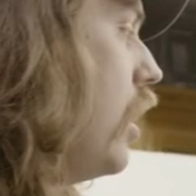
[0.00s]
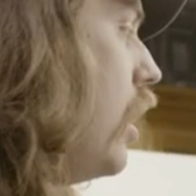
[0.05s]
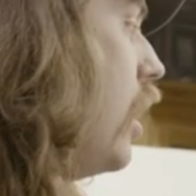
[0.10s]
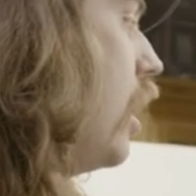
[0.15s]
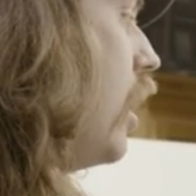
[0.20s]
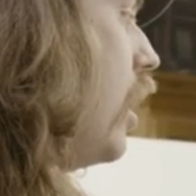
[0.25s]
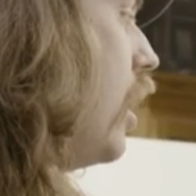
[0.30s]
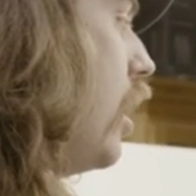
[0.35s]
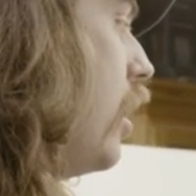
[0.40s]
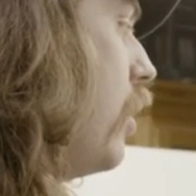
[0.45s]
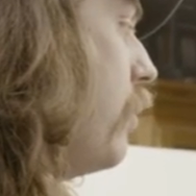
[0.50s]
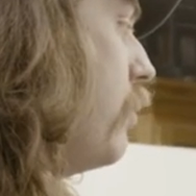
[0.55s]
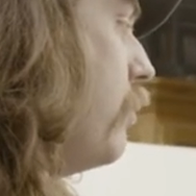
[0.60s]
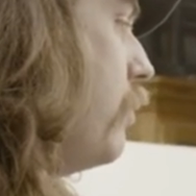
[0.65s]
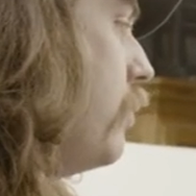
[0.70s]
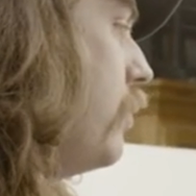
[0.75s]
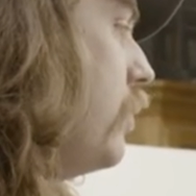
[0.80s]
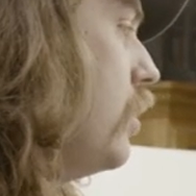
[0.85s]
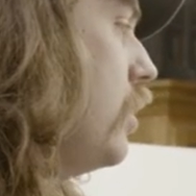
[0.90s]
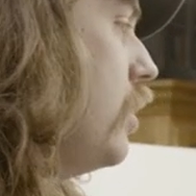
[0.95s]

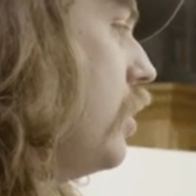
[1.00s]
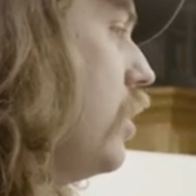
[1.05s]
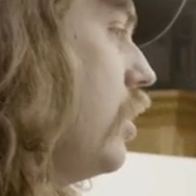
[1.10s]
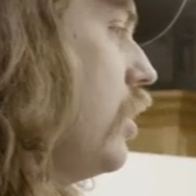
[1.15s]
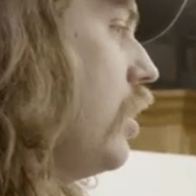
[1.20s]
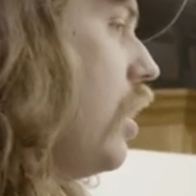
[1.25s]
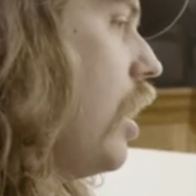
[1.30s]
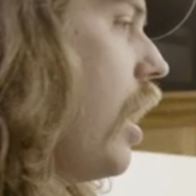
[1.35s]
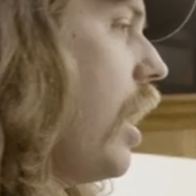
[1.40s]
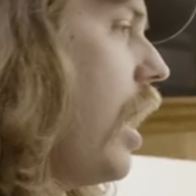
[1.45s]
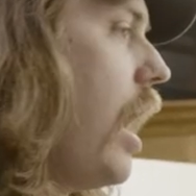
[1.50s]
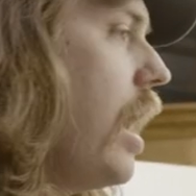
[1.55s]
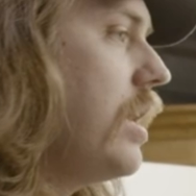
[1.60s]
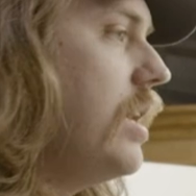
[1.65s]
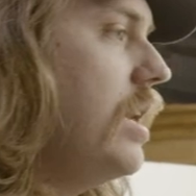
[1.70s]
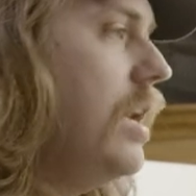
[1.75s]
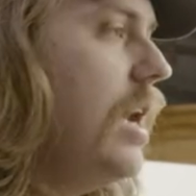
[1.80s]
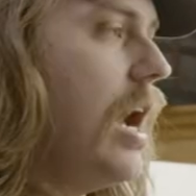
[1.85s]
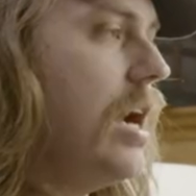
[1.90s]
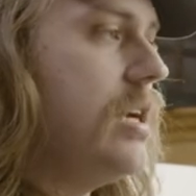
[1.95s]
Um, I, I,
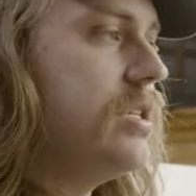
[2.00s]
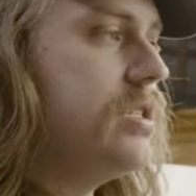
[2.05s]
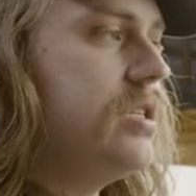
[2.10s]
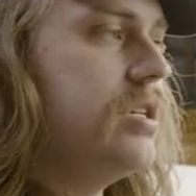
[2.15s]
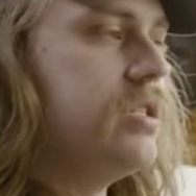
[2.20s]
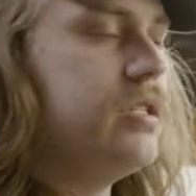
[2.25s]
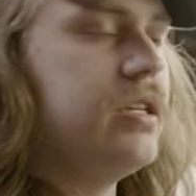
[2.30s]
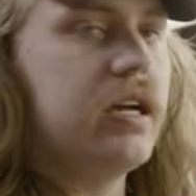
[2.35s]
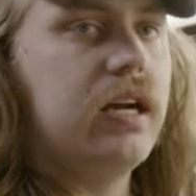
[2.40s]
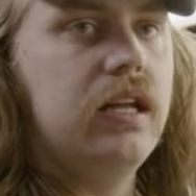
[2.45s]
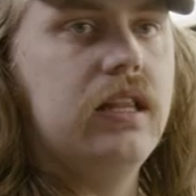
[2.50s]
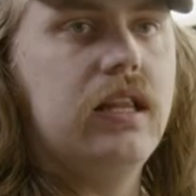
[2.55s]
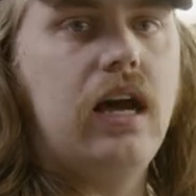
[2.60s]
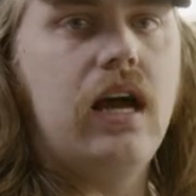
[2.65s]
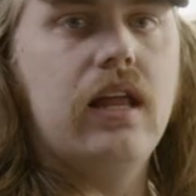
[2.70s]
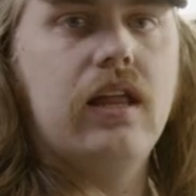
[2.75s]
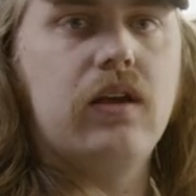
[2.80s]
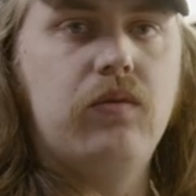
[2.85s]
get asked this like a lot,